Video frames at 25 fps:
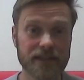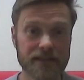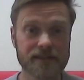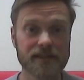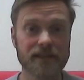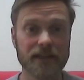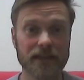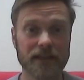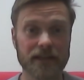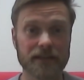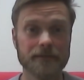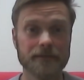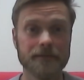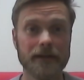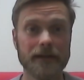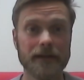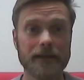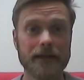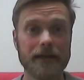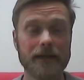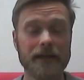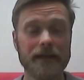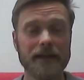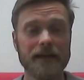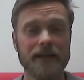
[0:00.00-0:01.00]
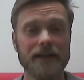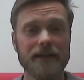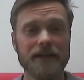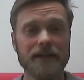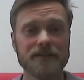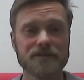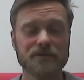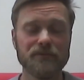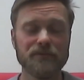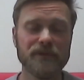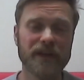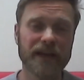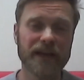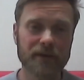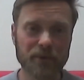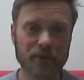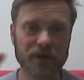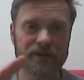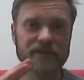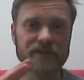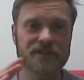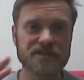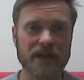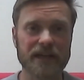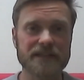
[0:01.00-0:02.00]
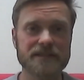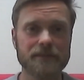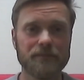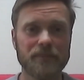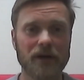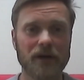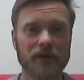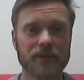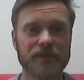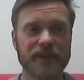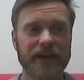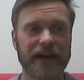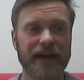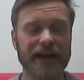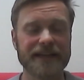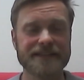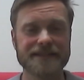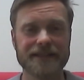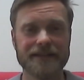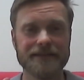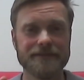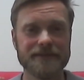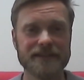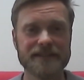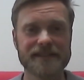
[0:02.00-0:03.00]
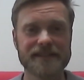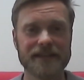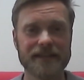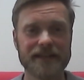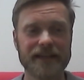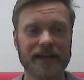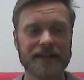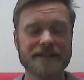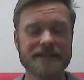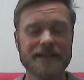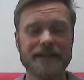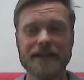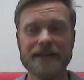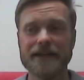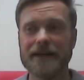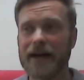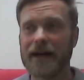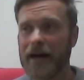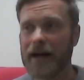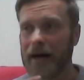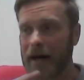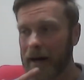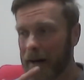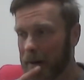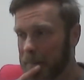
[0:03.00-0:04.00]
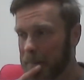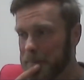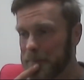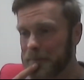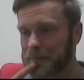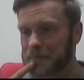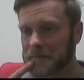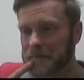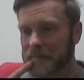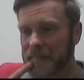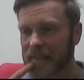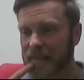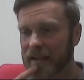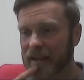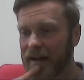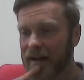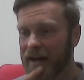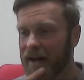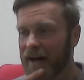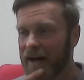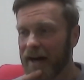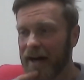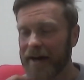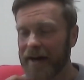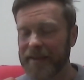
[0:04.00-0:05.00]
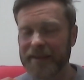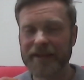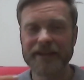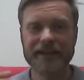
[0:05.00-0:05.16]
skiing. So we had a bit of a chat about that and this and that. And then